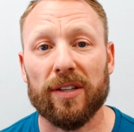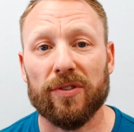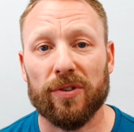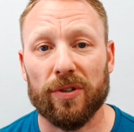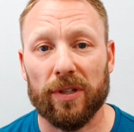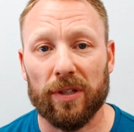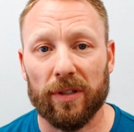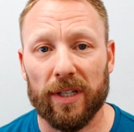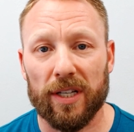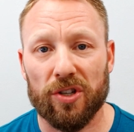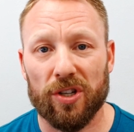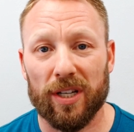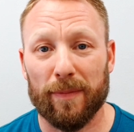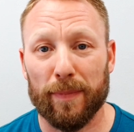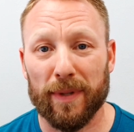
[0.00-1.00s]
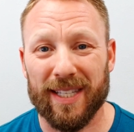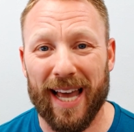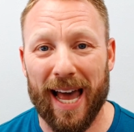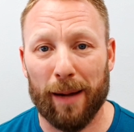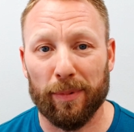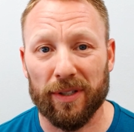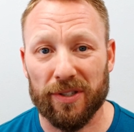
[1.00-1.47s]
circulation and
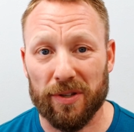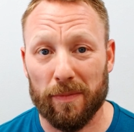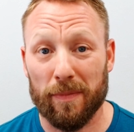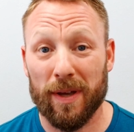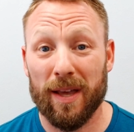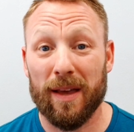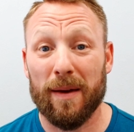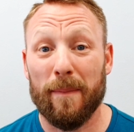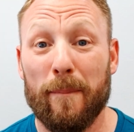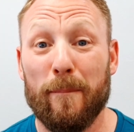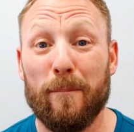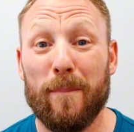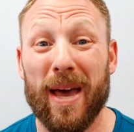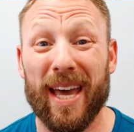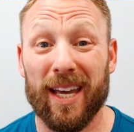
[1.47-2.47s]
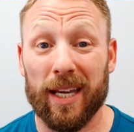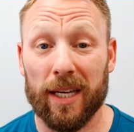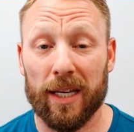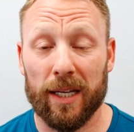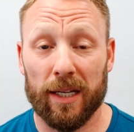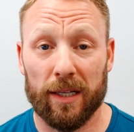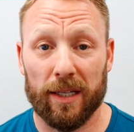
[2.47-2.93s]
metabolism
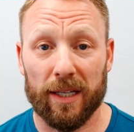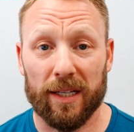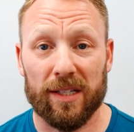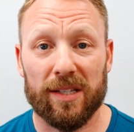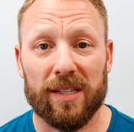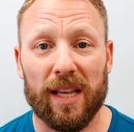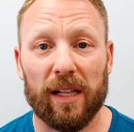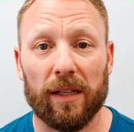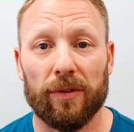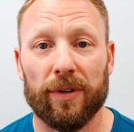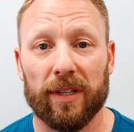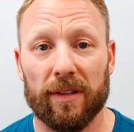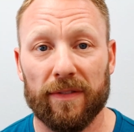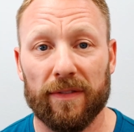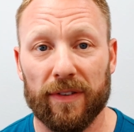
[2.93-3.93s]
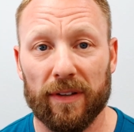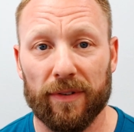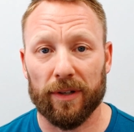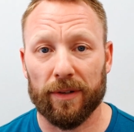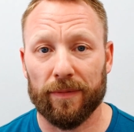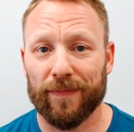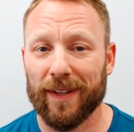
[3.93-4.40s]
may accelerate the
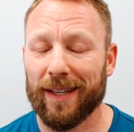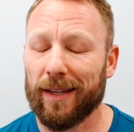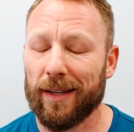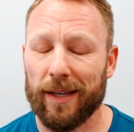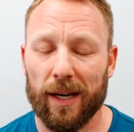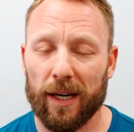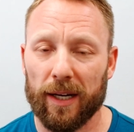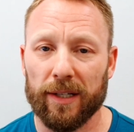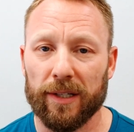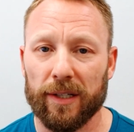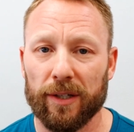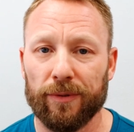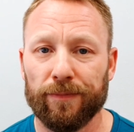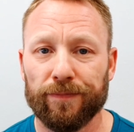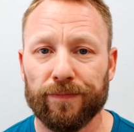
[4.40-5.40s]
fever. Not ideal.